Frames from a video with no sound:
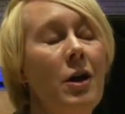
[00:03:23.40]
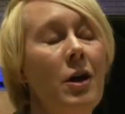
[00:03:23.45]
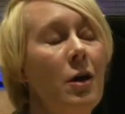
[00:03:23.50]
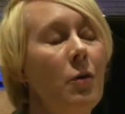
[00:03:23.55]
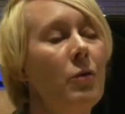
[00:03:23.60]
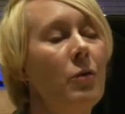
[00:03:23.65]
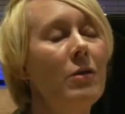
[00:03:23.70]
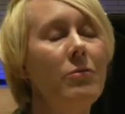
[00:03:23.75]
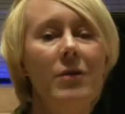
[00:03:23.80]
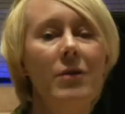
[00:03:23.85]

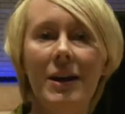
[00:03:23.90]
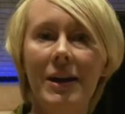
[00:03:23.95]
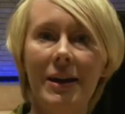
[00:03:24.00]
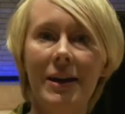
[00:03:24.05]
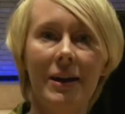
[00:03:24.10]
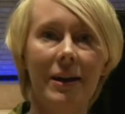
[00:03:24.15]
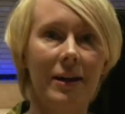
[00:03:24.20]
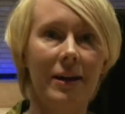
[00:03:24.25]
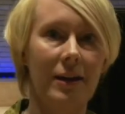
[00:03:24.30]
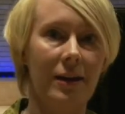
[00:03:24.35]
We're
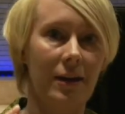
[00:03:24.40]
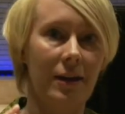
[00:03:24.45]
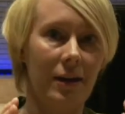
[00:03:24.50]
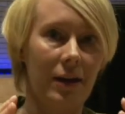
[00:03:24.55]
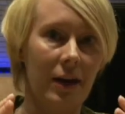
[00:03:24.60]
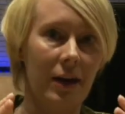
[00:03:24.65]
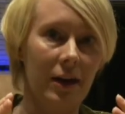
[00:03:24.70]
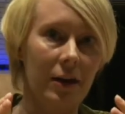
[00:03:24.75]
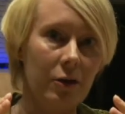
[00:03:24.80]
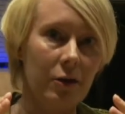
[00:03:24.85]
really
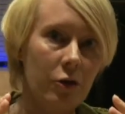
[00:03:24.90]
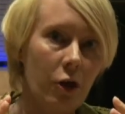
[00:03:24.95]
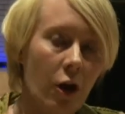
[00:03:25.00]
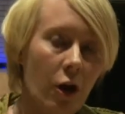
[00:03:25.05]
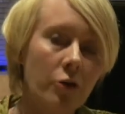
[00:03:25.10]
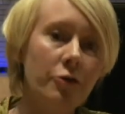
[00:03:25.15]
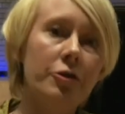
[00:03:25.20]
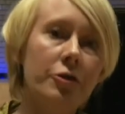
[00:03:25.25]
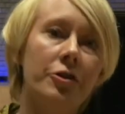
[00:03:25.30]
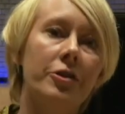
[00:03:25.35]

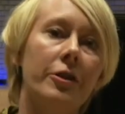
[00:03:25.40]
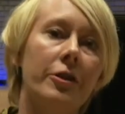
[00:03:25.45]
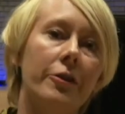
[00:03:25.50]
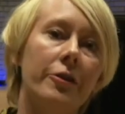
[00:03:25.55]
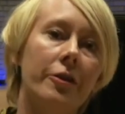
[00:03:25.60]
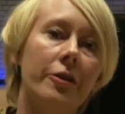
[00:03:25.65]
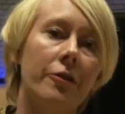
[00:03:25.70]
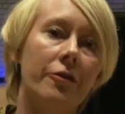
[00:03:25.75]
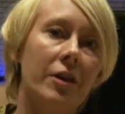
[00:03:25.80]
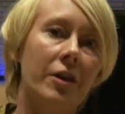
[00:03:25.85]
conscious
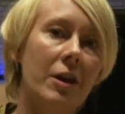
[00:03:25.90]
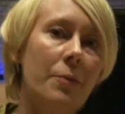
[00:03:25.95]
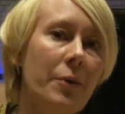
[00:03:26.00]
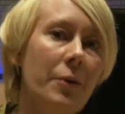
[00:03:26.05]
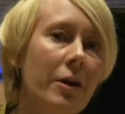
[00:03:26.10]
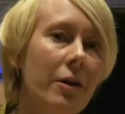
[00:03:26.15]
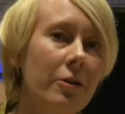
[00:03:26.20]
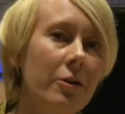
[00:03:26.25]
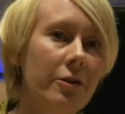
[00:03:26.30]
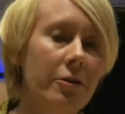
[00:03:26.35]
of
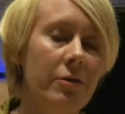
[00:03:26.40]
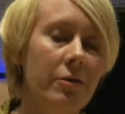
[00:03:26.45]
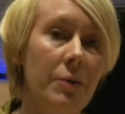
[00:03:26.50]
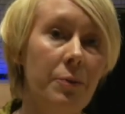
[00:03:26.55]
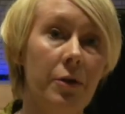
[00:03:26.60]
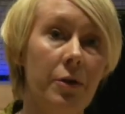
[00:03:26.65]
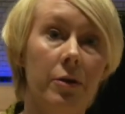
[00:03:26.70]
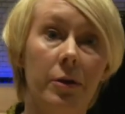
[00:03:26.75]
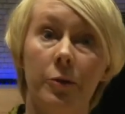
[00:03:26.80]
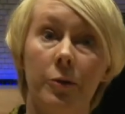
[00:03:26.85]
keeping our degree
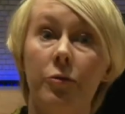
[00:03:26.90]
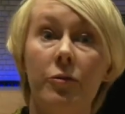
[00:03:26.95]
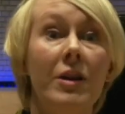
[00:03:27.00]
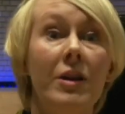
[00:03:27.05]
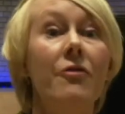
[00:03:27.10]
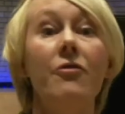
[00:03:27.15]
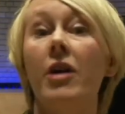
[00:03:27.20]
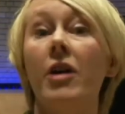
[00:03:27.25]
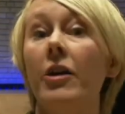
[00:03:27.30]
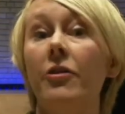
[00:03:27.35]
programmes really
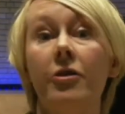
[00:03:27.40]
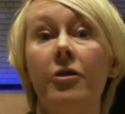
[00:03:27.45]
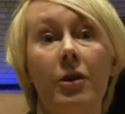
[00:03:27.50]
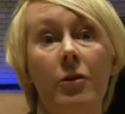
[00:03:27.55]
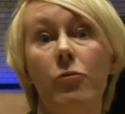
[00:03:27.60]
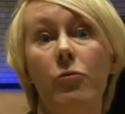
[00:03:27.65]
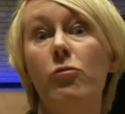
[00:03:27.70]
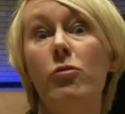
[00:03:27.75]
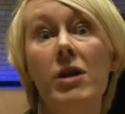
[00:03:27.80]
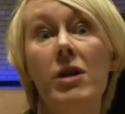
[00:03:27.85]
fresh
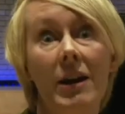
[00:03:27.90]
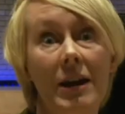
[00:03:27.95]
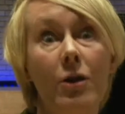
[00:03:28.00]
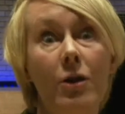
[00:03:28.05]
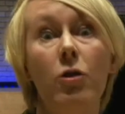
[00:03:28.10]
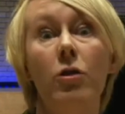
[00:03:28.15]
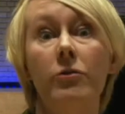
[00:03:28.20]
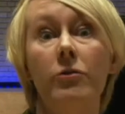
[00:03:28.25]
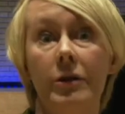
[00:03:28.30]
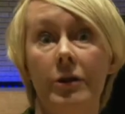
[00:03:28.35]
and really
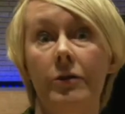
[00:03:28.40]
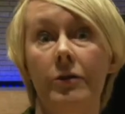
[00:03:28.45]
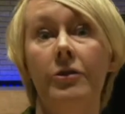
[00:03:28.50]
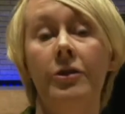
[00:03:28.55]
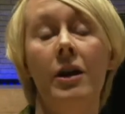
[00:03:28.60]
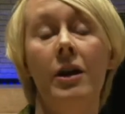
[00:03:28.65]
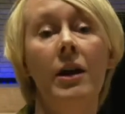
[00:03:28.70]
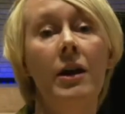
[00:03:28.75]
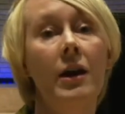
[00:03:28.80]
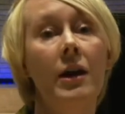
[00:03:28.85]
current
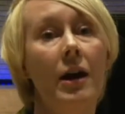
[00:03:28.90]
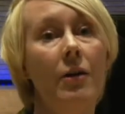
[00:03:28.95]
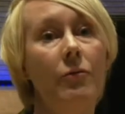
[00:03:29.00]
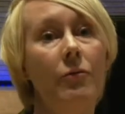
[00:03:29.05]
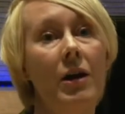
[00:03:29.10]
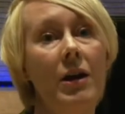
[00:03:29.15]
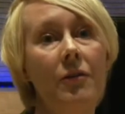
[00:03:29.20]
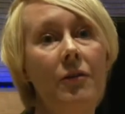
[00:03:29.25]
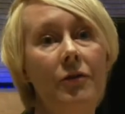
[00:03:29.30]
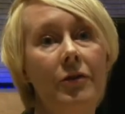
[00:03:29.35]
and
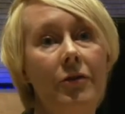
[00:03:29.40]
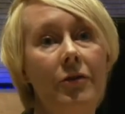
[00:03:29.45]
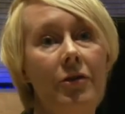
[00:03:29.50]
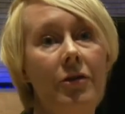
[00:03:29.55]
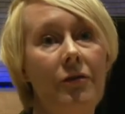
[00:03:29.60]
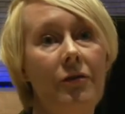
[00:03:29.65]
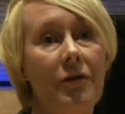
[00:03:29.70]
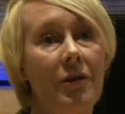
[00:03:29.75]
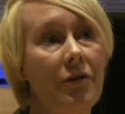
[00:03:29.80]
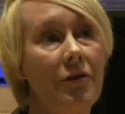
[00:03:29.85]
relevant to
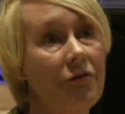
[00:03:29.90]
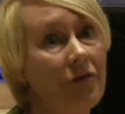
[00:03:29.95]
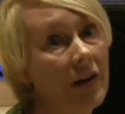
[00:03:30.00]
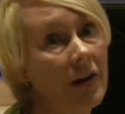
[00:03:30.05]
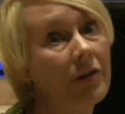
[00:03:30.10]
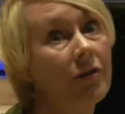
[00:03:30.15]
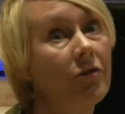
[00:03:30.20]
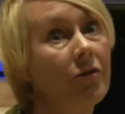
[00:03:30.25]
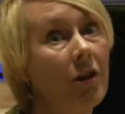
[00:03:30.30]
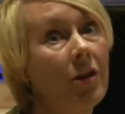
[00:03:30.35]
the very
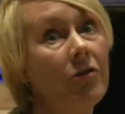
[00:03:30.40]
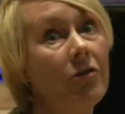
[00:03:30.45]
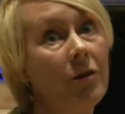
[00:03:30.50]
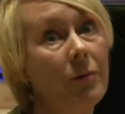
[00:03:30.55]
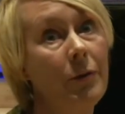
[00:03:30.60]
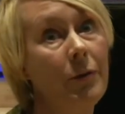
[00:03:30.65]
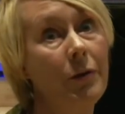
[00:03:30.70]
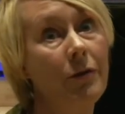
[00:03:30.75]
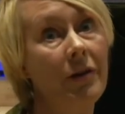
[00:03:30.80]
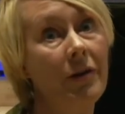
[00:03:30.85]
fast-changing
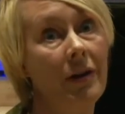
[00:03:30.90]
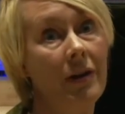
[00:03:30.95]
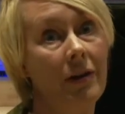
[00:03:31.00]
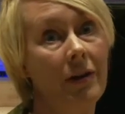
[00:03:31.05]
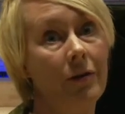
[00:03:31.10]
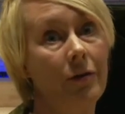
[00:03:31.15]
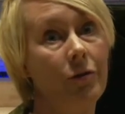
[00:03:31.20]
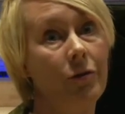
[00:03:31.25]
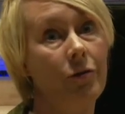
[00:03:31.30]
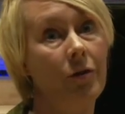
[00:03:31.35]
music
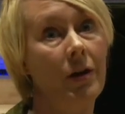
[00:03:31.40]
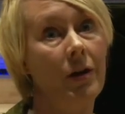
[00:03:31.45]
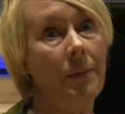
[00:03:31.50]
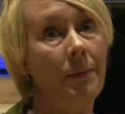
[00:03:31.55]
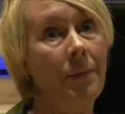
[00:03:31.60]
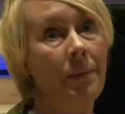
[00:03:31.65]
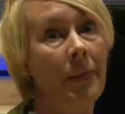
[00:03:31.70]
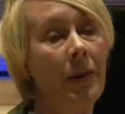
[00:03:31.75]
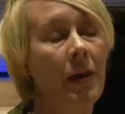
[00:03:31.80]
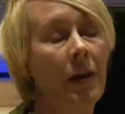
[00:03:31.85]
industry.
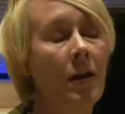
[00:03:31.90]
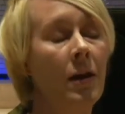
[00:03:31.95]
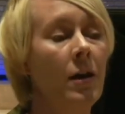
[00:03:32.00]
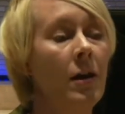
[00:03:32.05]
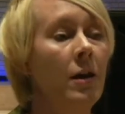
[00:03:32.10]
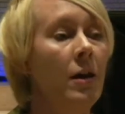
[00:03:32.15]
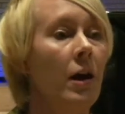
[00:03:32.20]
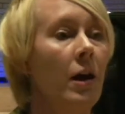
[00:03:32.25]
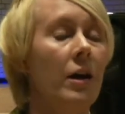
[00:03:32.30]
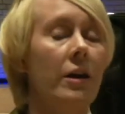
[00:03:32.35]

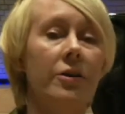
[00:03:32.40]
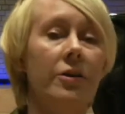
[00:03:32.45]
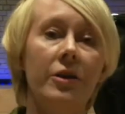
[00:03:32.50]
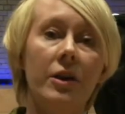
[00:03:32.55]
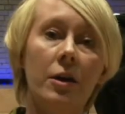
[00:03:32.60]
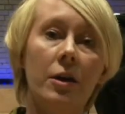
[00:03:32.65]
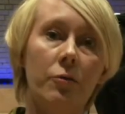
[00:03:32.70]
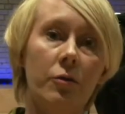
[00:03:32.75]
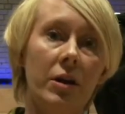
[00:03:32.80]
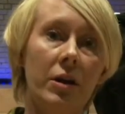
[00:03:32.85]
And I
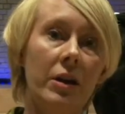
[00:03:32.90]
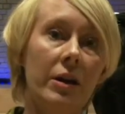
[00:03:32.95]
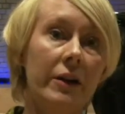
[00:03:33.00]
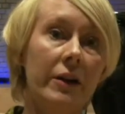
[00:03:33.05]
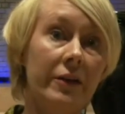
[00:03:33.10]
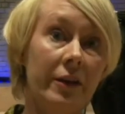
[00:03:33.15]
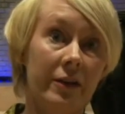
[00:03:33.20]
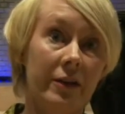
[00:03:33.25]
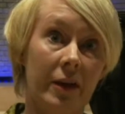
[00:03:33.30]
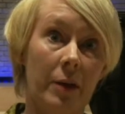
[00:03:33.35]
think a really
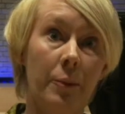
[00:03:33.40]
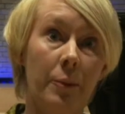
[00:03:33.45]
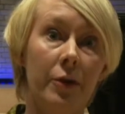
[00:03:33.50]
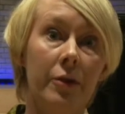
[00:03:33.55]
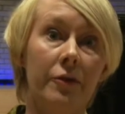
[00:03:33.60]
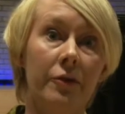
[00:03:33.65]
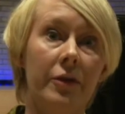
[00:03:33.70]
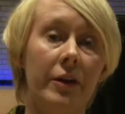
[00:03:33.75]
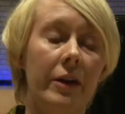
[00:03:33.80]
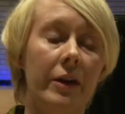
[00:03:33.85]
nice example
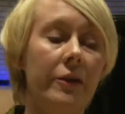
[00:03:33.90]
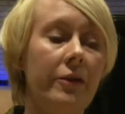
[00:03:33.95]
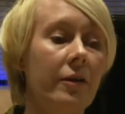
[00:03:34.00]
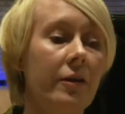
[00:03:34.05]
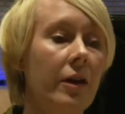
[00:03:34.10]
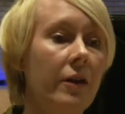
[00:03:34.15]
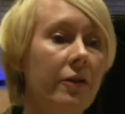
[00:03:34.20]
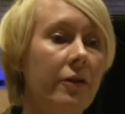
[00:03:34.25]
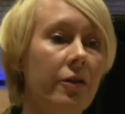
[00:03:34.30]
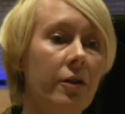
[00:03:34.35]
of this
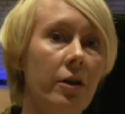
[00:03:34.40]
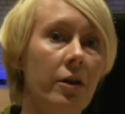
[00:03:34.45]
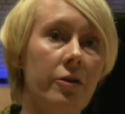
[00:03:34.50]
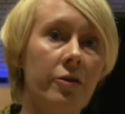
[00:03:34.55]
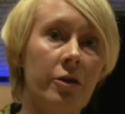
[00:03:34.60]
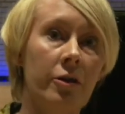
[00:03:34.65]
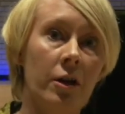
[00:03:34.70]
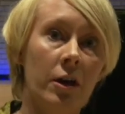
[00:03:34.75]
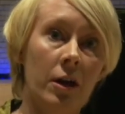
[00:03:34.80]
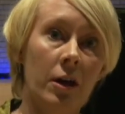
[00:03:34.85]
is
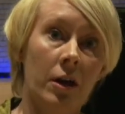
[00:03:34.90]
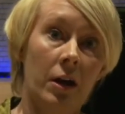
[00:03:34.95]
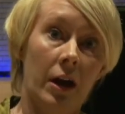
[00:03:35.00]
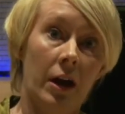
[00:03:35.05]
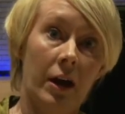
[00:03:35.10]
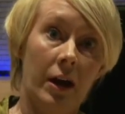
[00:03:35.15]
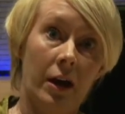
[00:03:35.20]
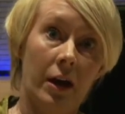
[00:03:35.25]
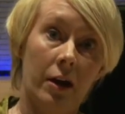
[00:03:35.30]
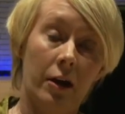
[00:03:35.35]
that
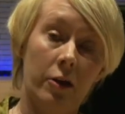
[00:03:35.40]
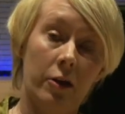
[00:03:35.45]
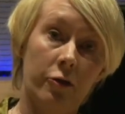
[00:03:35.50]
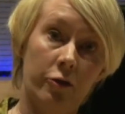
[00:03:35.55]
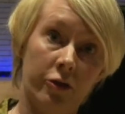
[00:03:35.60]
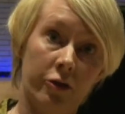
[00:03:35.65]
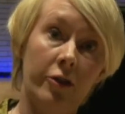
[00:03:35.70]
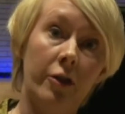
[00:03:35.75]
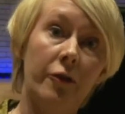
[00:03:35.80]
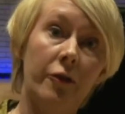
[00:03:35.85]

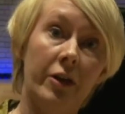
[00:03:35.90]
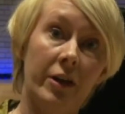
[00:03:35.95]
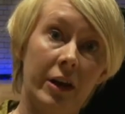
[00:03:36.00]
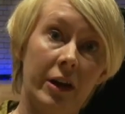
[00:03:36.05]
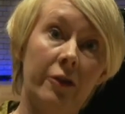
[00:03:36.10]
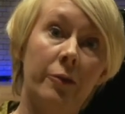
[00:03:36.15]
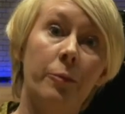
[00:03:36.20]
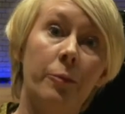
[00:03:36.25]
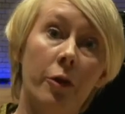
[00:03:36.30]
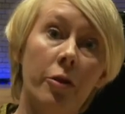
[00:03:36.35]
just over the
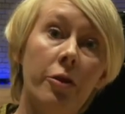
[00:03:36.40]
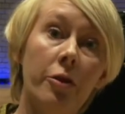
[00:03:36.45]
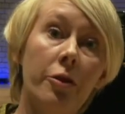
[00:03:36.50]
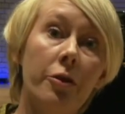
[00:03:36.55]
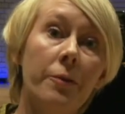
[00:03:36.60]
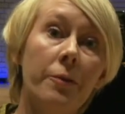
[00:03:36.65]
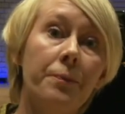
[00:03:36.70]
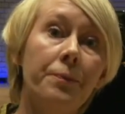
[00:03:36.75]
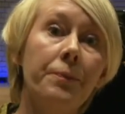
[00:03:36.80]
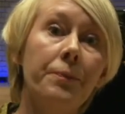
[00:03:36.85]
last
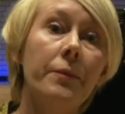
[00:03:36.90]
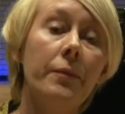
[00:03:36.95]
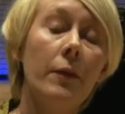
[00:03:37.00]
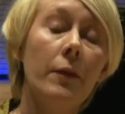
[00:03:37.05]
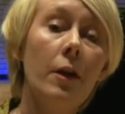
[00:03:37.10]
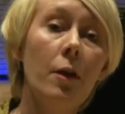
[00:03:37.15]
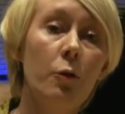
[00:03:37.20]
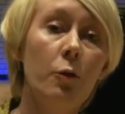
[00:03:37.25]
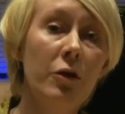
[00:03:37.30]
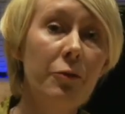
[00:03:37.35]
month,
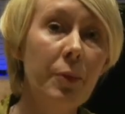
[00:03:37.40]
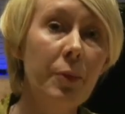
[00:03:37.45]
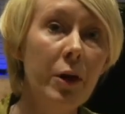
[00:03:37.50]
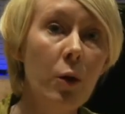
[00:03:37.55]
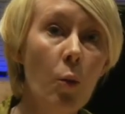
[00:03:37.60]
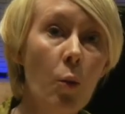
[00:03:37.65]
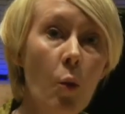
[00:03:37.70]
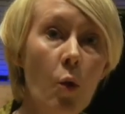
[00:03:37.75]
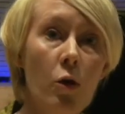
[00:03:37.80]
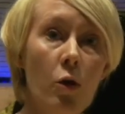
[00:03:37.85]
we've been
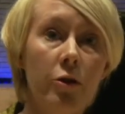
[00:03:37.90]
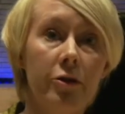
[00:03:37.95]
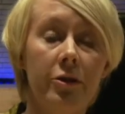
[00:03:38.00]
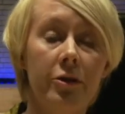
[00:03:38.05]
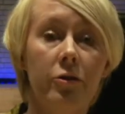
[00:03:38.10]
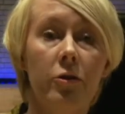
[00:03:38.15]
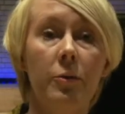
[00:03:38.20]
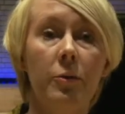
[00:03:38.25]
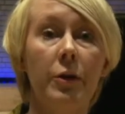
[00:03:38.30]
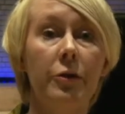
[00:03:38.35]
awarded
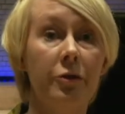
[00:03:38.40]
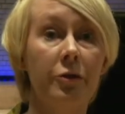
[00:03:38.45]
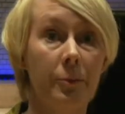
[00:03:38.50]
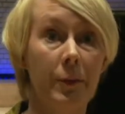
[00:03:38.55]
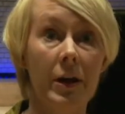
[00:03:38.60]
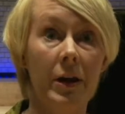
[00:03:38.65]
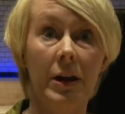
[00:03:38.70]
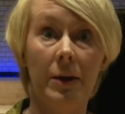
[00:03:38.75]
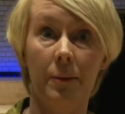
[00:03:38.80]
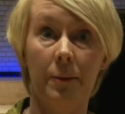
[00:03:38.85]
almost £1
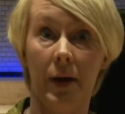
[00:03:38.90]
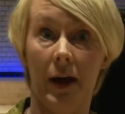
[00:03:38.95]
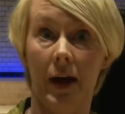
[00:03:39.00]
million